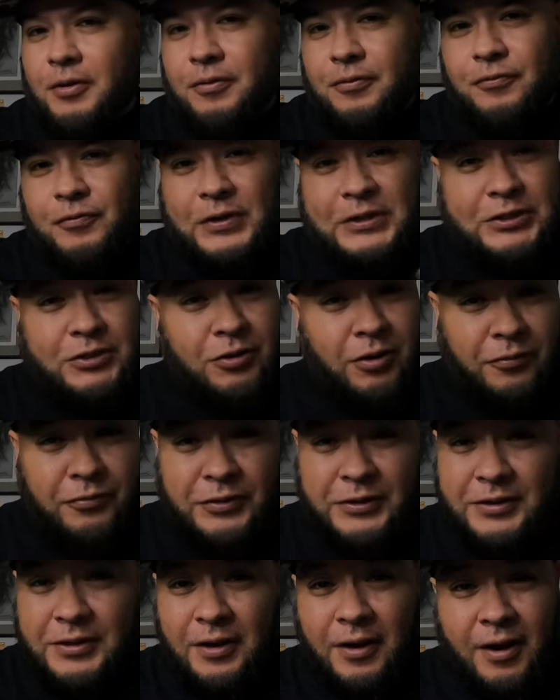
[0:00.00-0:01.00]
fishing
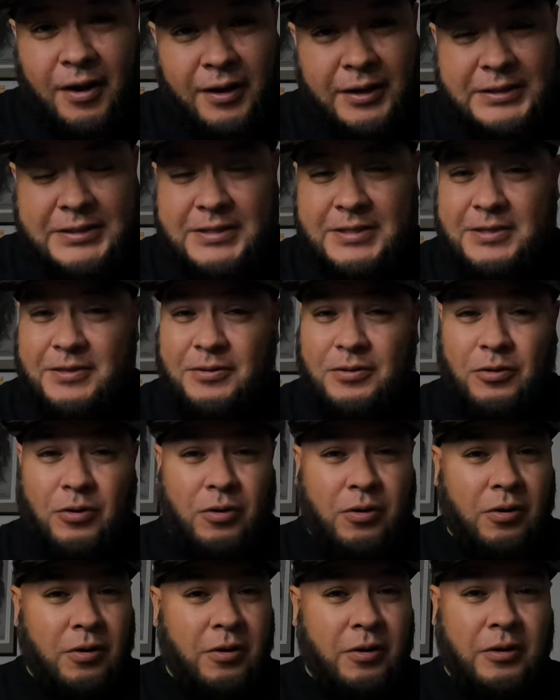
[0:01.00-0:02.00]
off docks
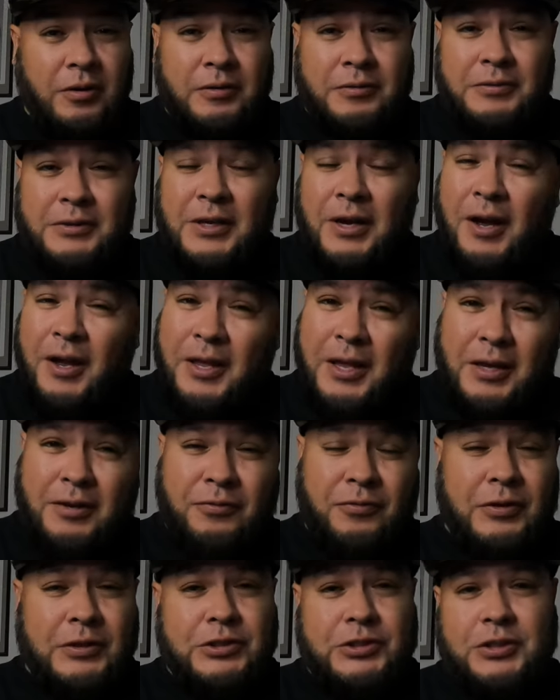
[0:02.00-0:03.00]
or kayak
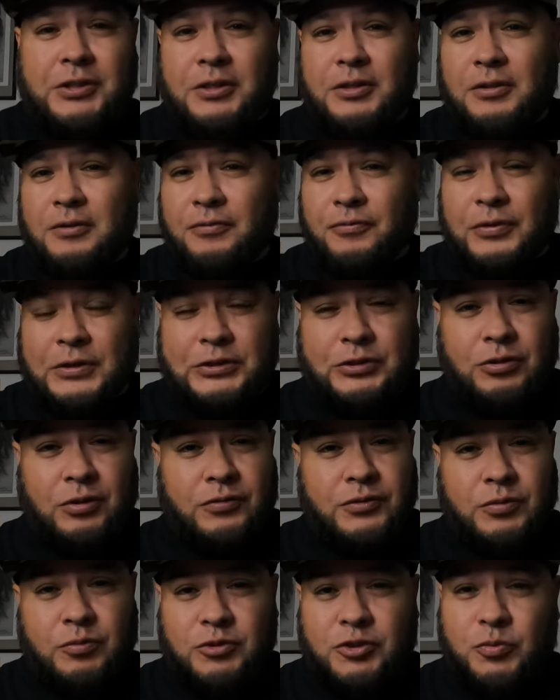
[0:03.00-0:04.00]
fishing, fishing
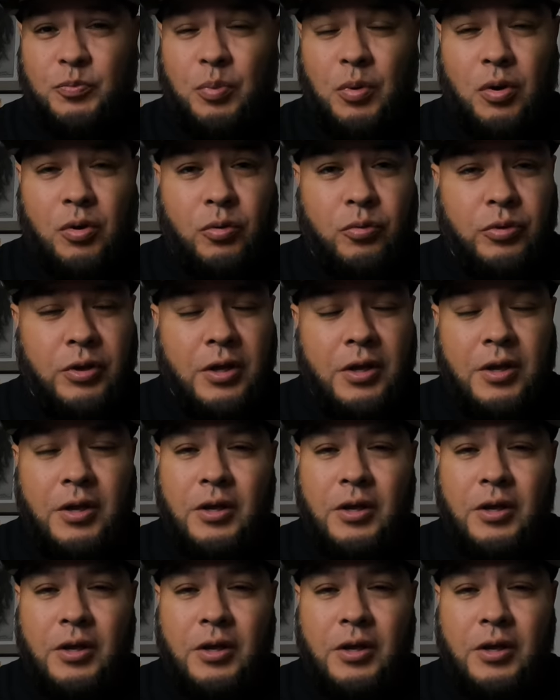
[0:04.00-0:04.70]
off someone's boat.